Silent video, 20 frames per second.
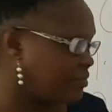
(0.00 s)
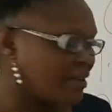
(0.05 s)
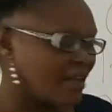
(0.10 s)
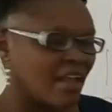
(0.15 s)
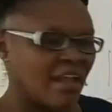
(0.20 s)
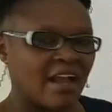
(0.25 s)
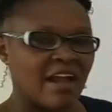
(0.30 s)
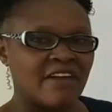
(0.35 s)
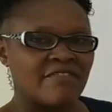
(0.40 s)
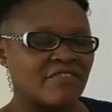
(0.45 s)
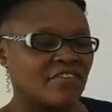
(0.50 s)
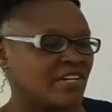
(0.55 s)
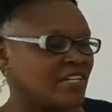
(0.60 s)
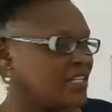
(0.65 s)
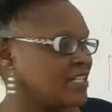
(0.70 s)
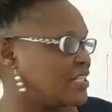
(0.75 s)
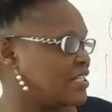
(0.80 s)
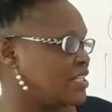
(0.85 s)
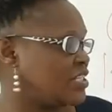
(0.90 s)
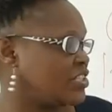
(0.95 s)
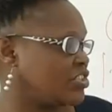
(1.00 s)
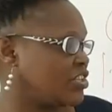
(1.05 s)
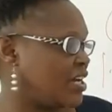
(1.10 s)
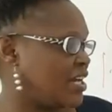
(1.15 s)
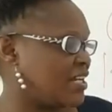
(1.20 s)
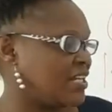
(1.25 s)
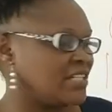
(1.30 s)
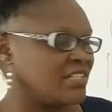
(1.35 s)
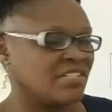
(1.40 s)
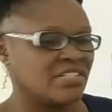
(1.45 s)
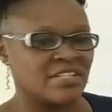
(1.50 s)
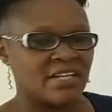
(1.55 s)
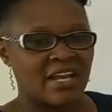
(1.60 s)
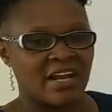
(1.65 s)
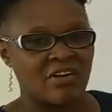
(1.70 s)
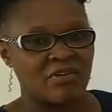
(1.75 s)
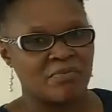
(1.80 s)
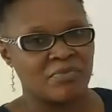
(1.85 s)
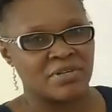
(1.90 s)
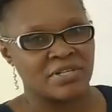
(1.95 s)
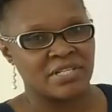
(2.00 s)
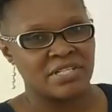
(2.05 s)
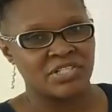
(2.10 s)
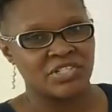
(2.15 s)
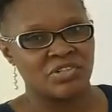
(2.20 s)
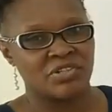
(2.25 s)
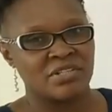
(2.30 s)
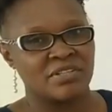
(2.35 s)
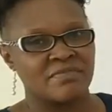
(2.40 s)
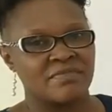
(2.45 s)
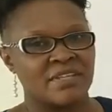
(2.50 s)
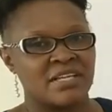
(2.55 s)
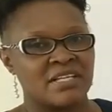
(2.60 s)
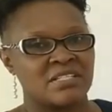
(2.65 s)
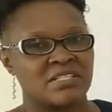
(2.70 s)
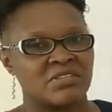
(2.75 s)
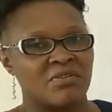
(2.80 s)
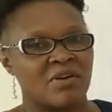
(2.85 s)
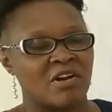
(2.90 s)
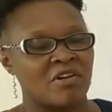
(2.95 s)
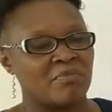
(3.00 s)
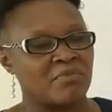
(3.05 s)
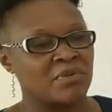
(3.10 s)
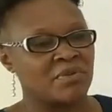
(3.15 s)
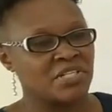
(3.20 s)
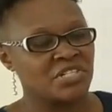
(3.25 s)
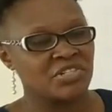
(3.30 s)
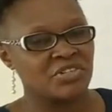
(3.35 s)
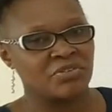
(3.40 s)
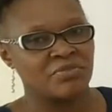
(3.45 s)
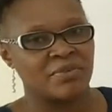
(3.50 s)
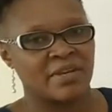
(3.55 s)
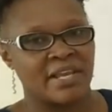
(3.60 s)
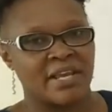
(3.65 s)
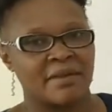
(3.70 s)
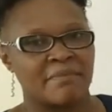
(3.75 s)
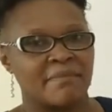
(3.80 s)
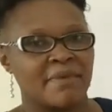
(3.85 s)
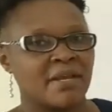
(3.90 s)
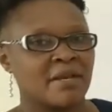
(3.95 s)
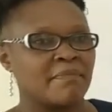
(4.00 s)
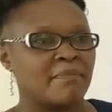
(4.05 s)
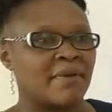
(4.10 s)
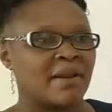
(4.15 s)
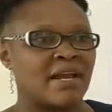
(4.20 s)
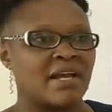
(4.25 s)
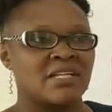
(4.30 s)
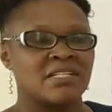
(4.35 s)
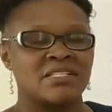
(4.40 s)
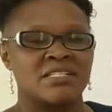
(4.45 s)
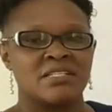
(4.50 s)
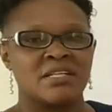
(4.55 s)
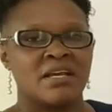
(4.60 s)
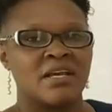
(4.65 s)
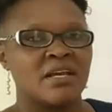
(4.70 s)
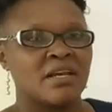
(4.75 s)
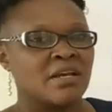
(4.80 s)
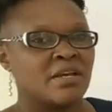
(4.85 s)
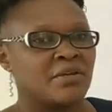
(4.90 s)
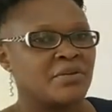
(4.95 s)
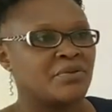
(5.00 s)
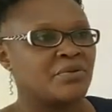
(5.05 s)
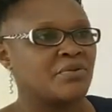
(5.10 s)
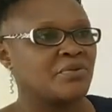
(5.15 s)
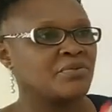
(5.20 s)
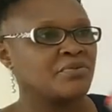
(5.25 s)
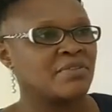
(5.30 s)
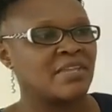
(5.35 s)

avoid this challenge. Accommodation, if there is no accommodation, you can make plans. You go to the